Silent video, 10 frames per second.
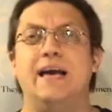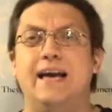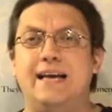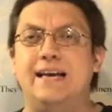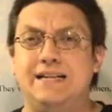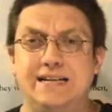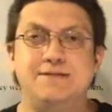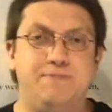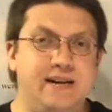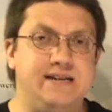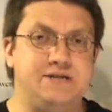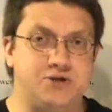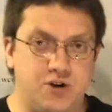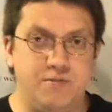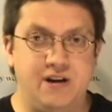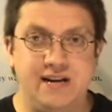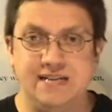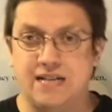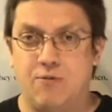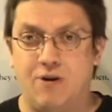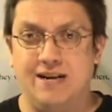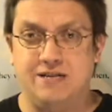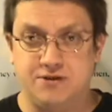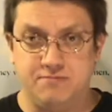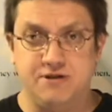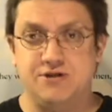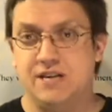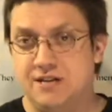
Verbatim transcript: It, it is being distributed. It is on wide distribution,